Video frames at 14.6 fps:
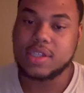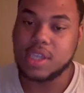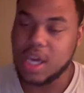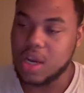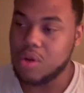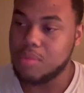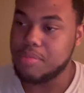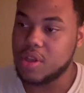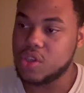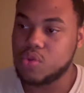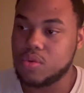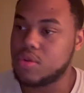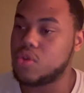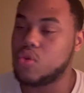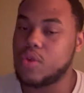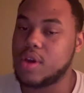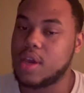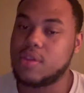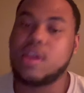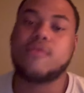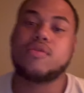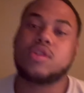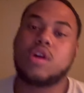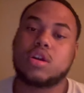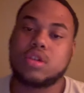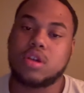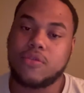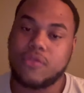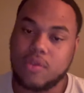ghetto bitch real quick and never talk
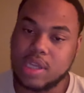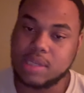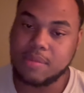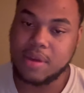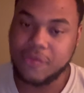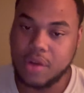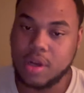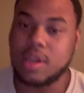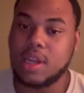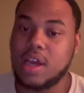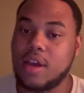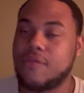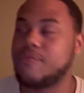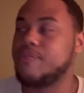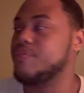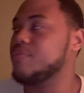to her for the rest of my fucking life.